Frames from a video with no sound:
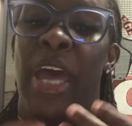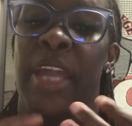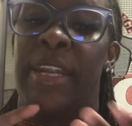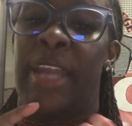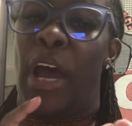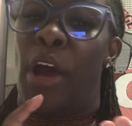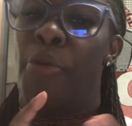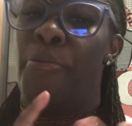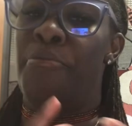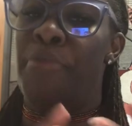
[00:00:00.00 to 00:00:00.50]

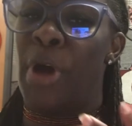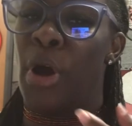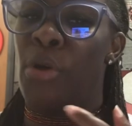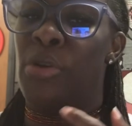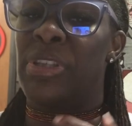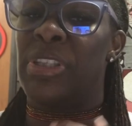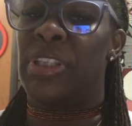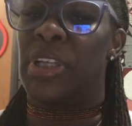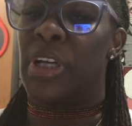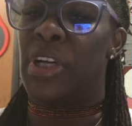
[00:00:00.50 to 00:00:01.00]
Now,
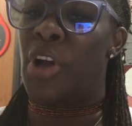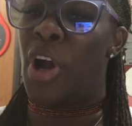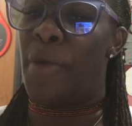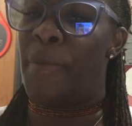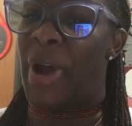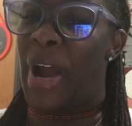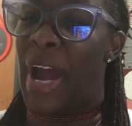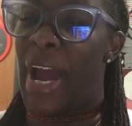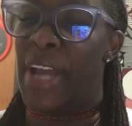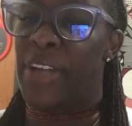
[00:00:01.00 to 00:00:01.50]
most
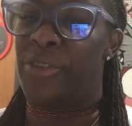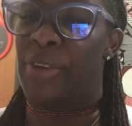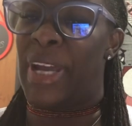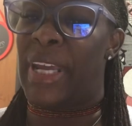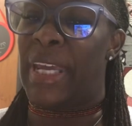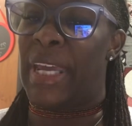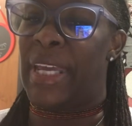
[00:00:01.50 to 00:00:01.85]
carbohydrate